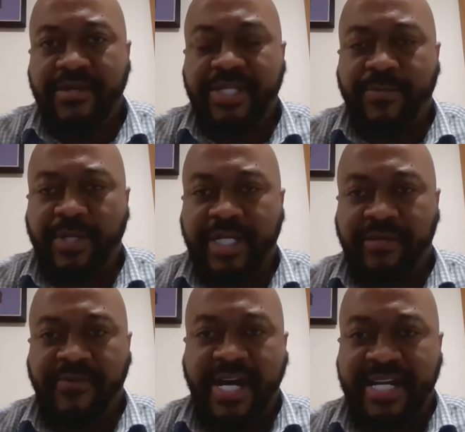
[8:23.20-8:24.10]
someone to
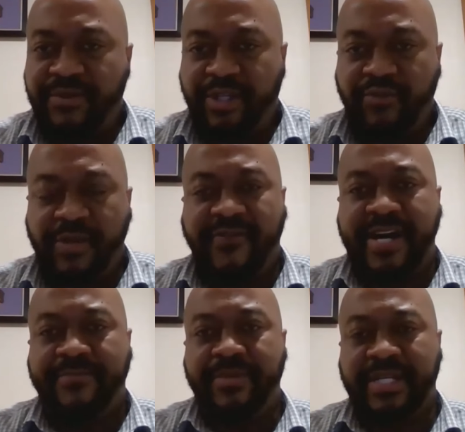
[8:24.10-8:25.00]
give God only
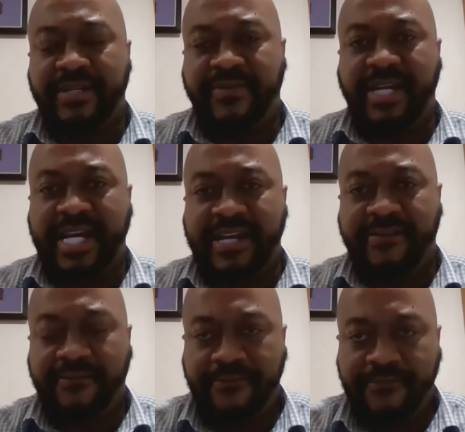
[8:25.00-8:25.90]
25% of their
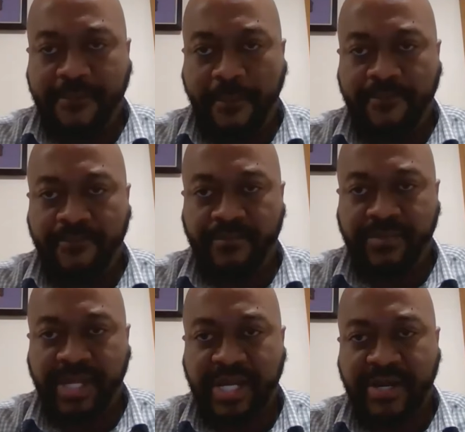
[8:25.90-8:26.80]
life.
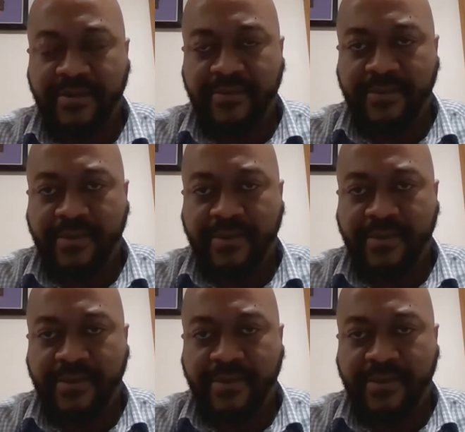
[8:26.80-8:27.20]
You know?